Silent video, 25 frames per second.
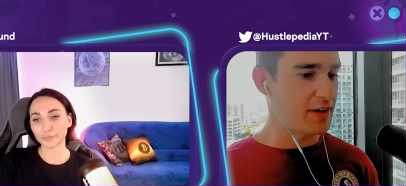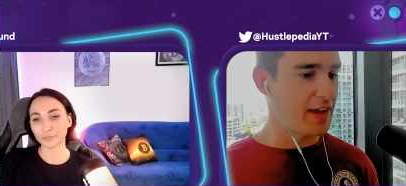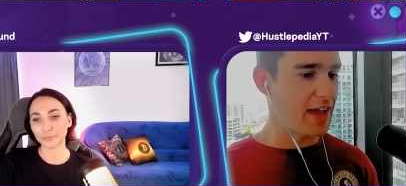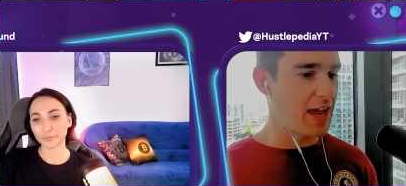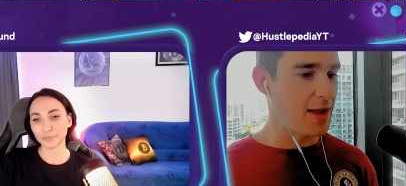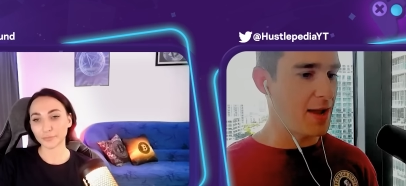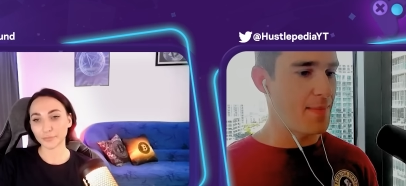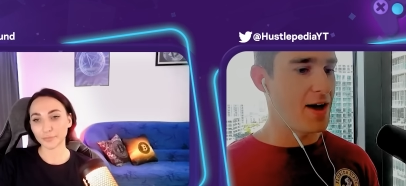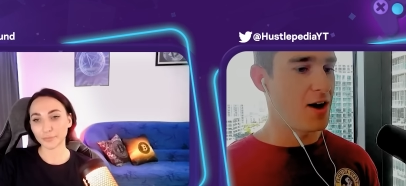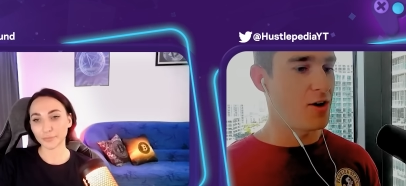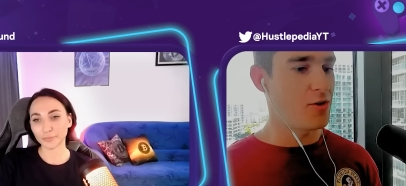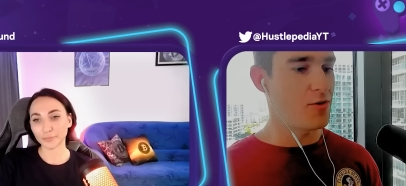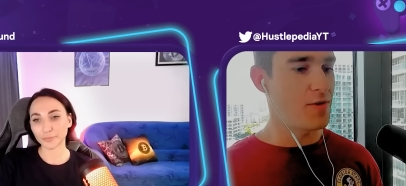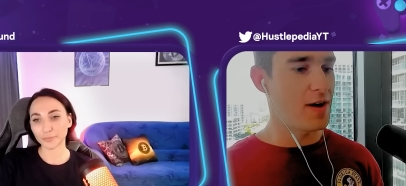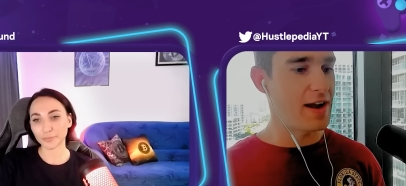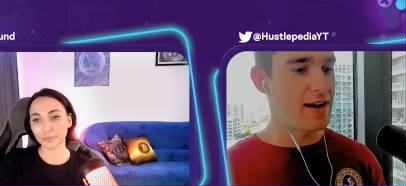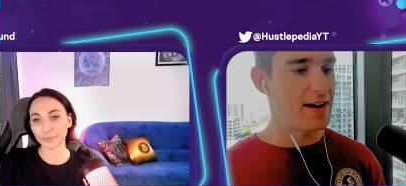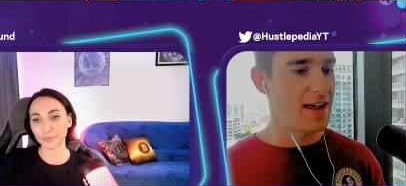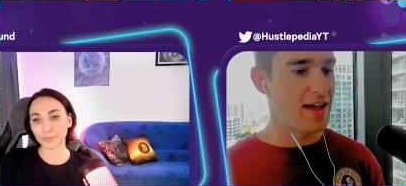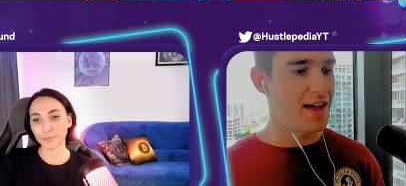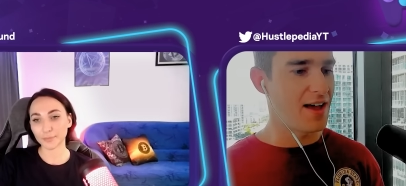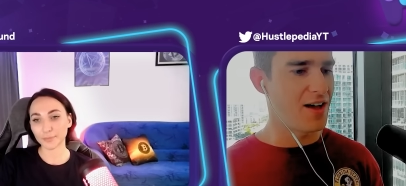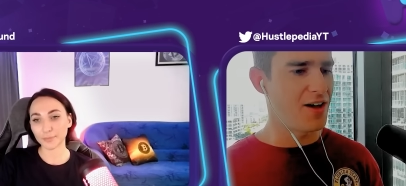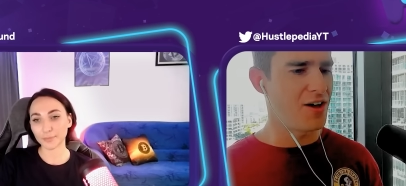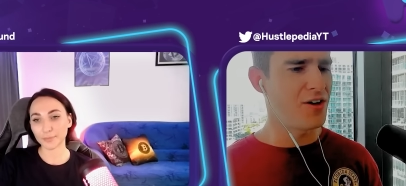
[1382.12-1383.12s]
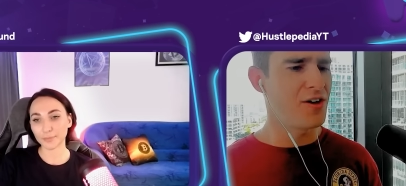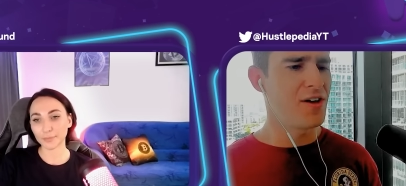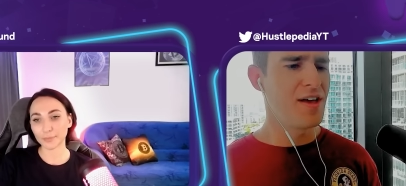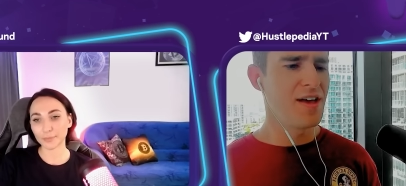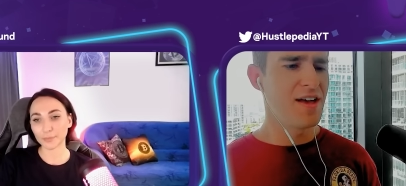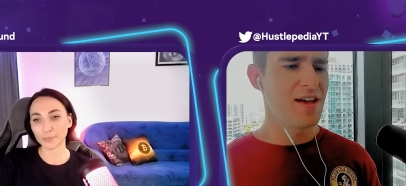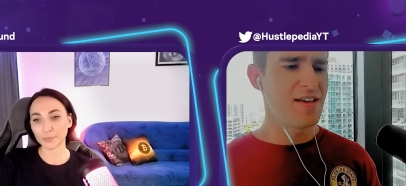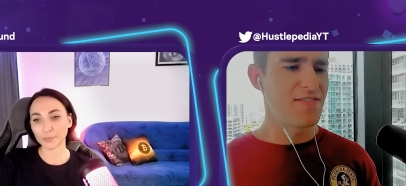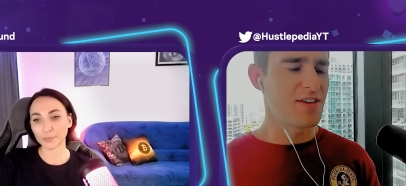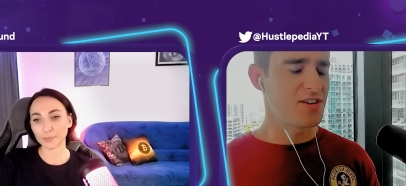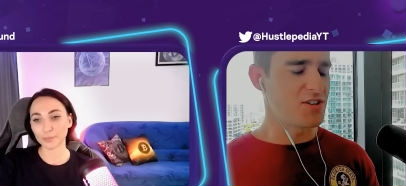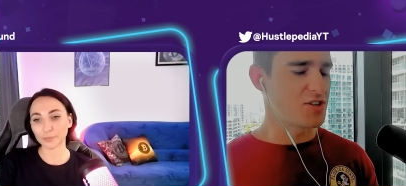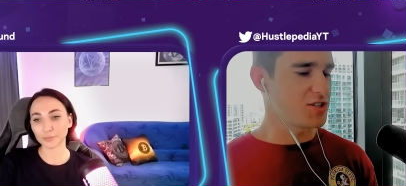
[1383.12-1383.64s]
Speaker 1: game out right now.
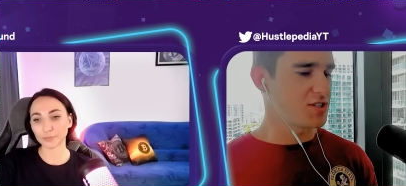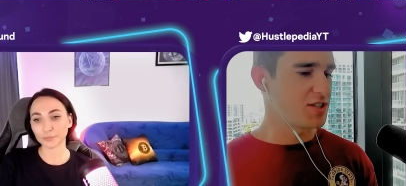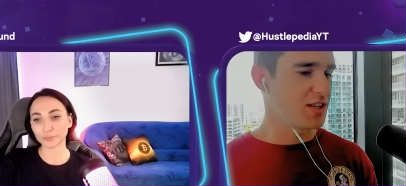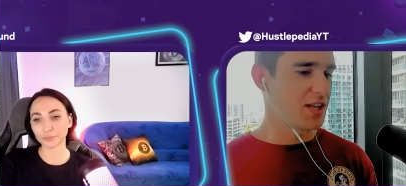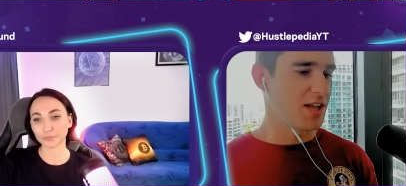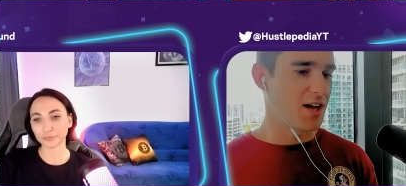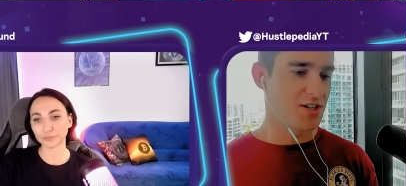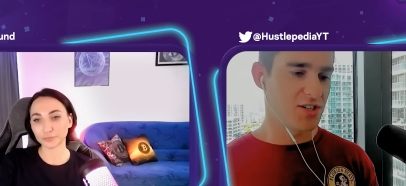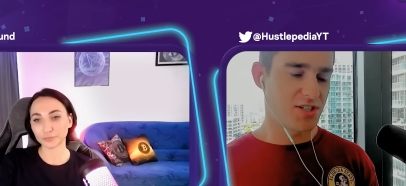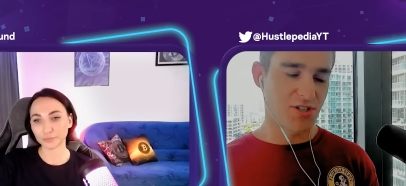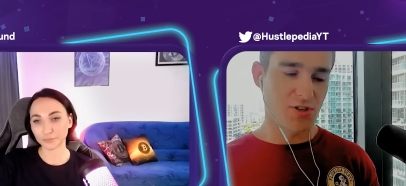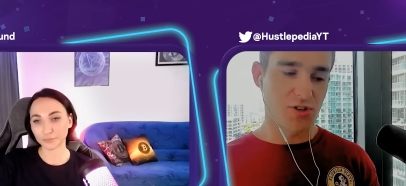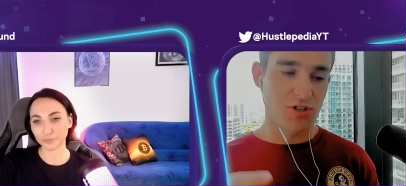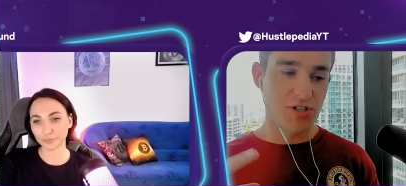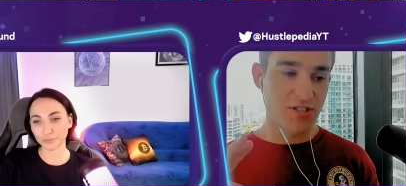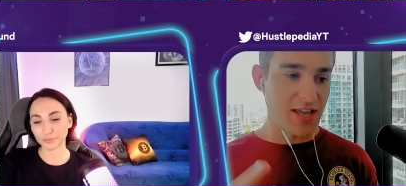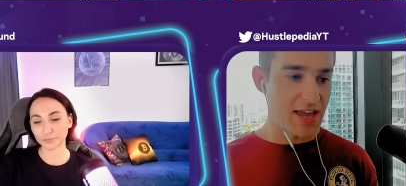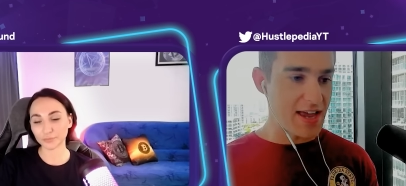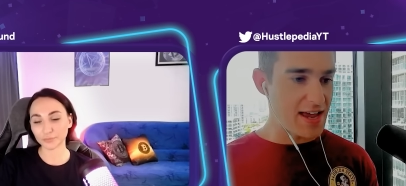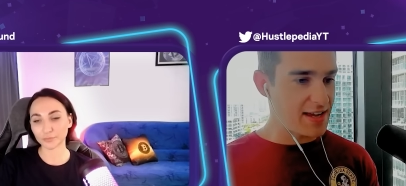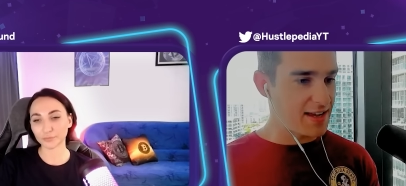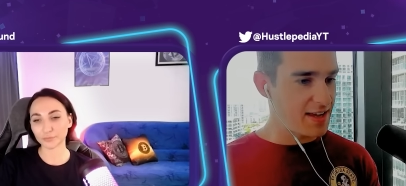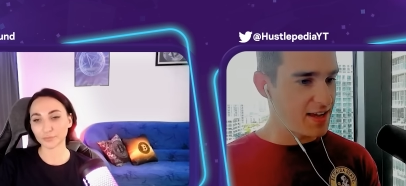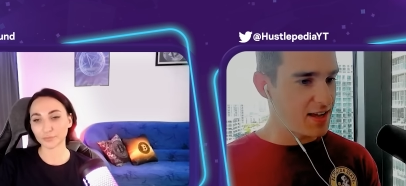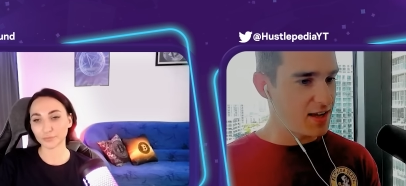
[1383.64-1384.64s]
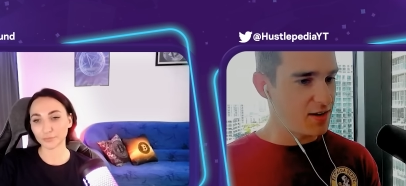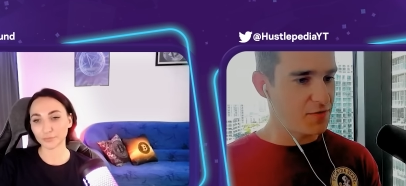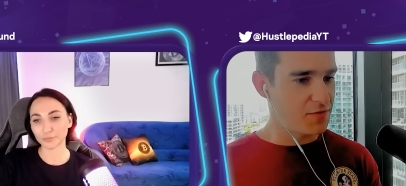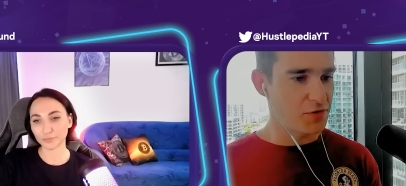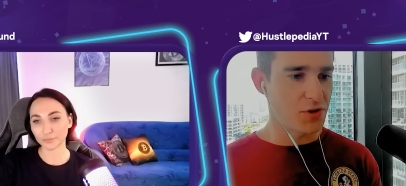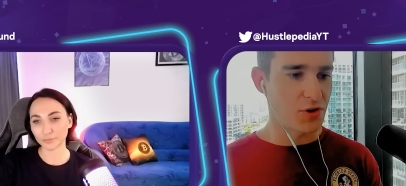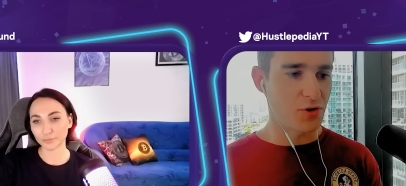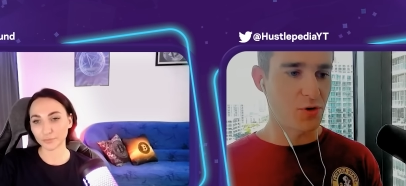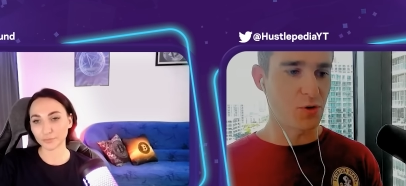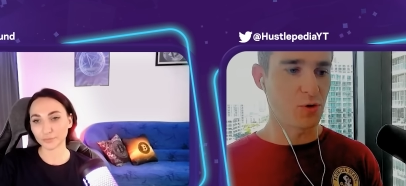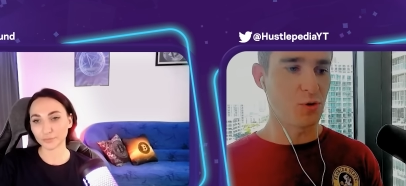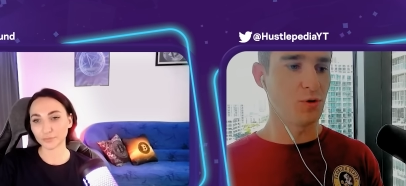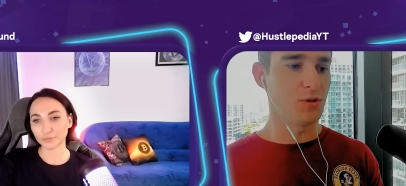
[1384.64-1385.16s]
They just launched their staking for their
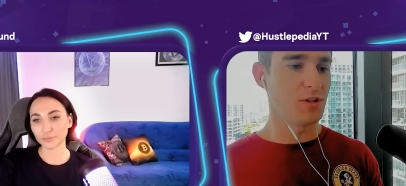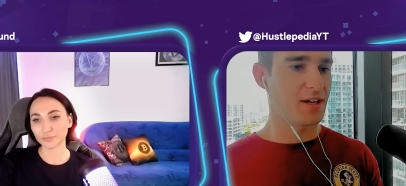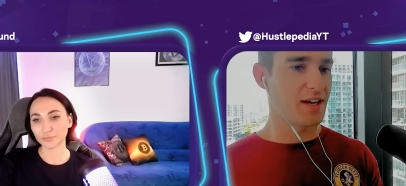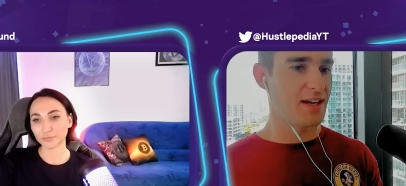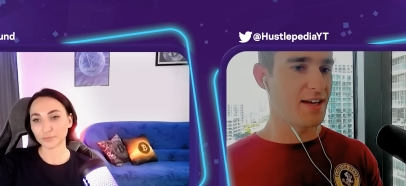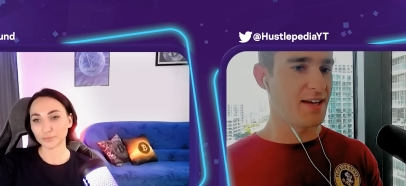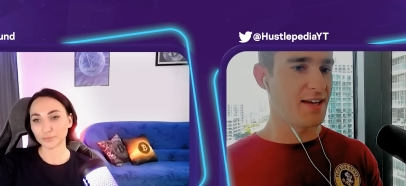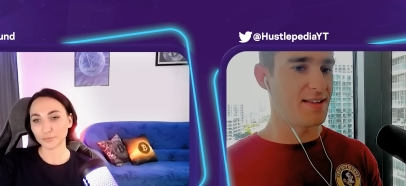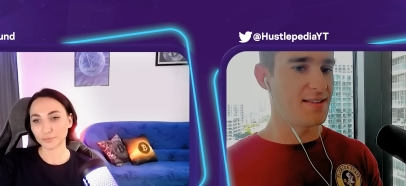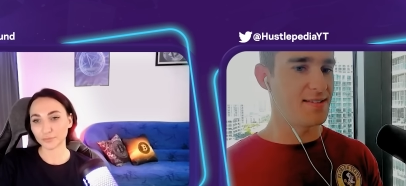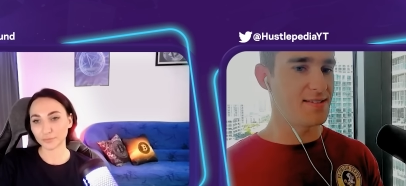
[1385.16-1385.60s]
hooligans.